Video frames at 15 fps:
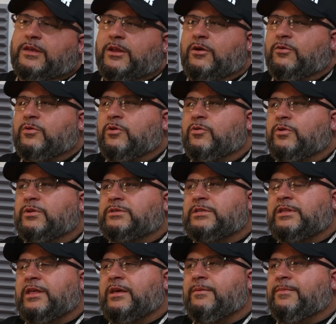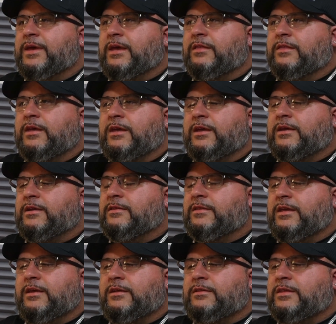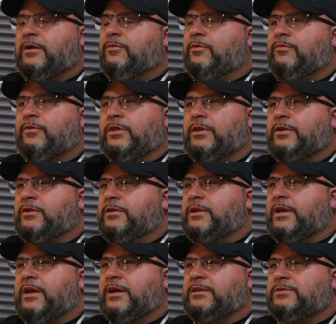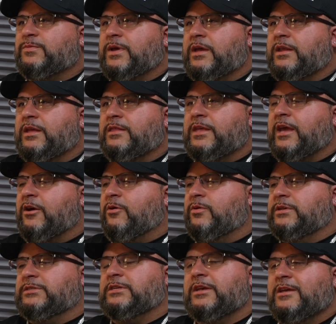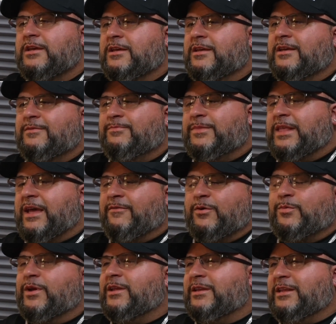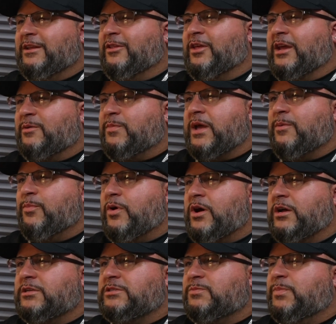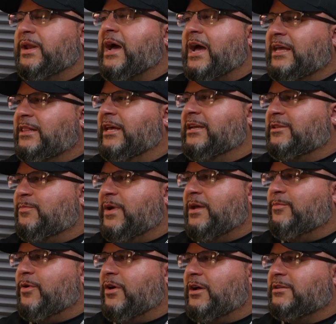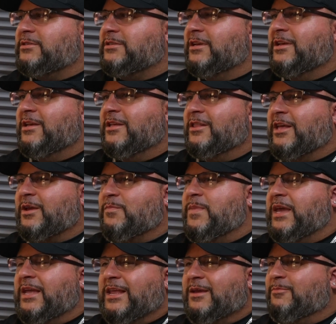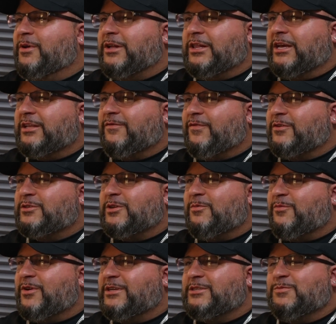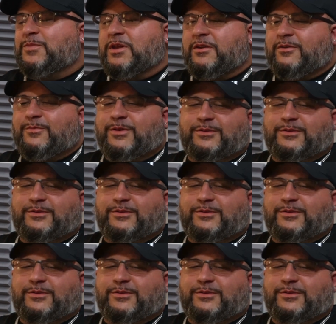Kudos to them, man. Like, they were really good guys, man. And everybody didn't like my boss, but I liked my boss. Like, me and him clicked for some reason, but everybody was